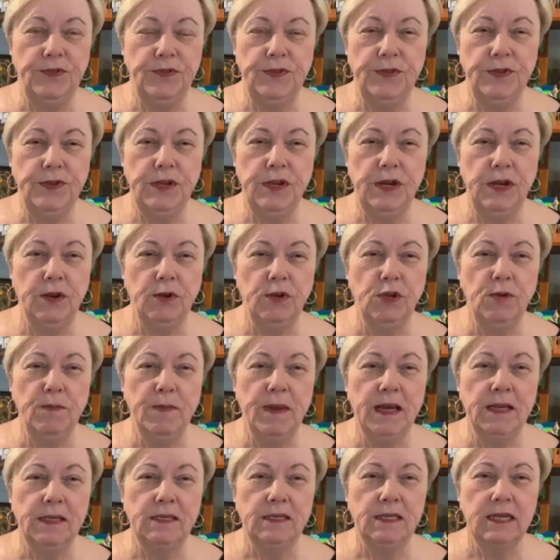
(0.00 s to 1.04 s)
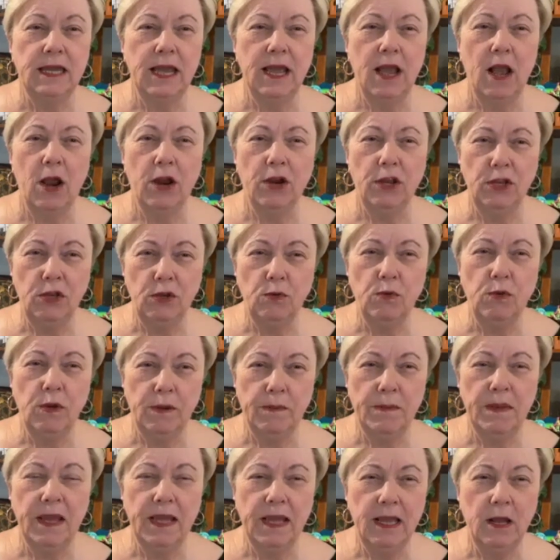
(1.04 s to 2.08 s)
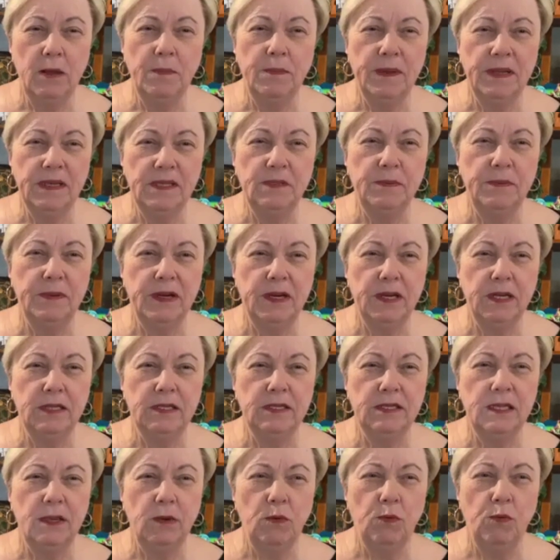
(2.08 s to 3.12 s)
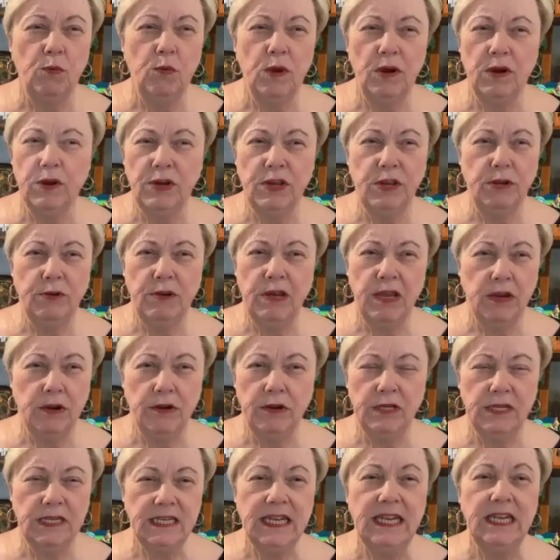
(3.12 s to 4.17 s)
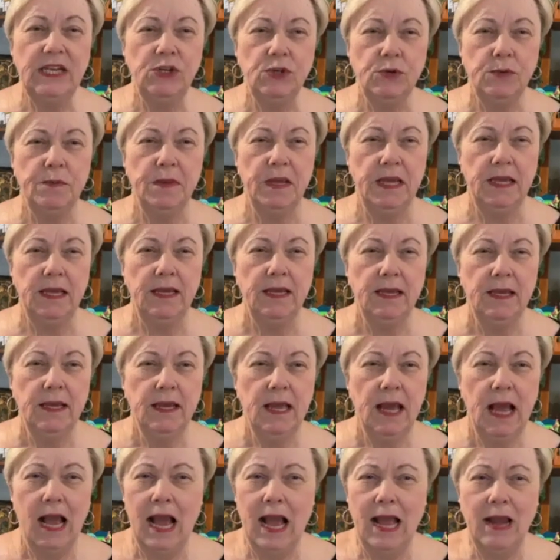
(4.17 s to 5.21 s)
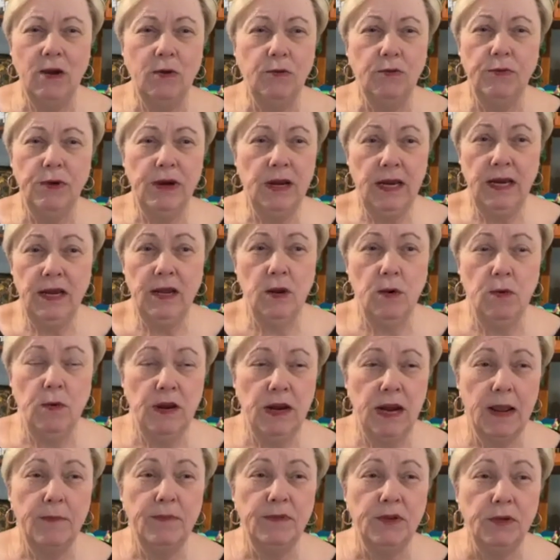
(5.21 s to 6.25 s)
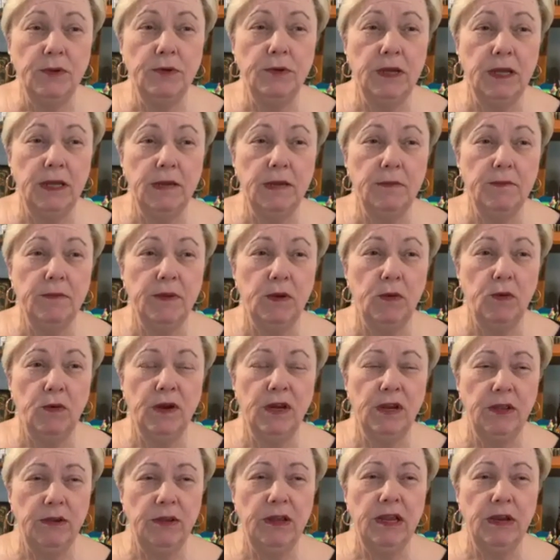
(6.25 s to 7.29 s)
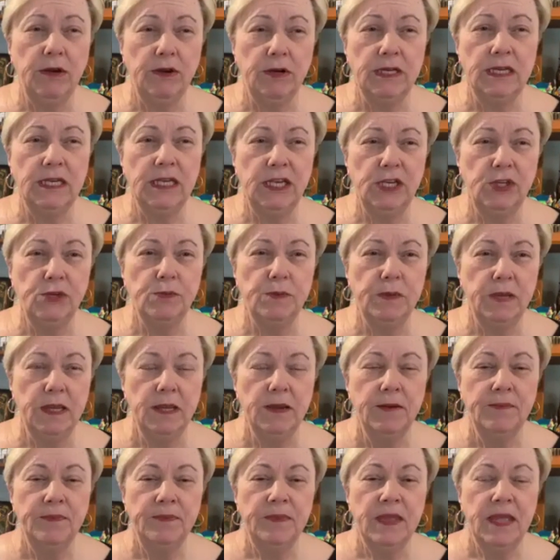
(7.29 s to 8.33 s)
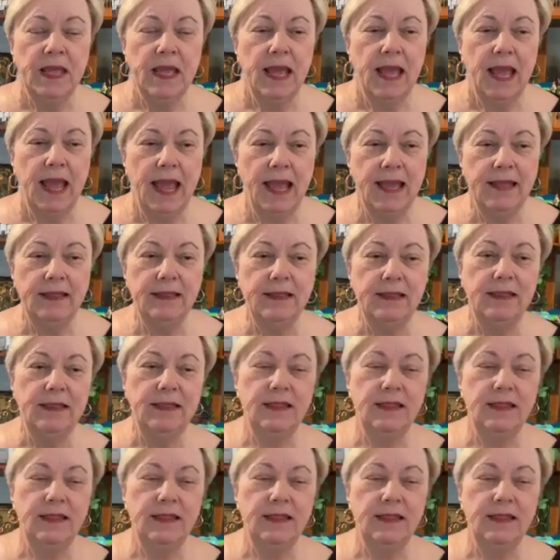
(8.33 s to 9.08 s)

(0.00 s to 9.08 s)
you might say, are you one of my helping spirits, and what are you here to teach me? I don't really know what I'm doing, but what are you here to teach me? And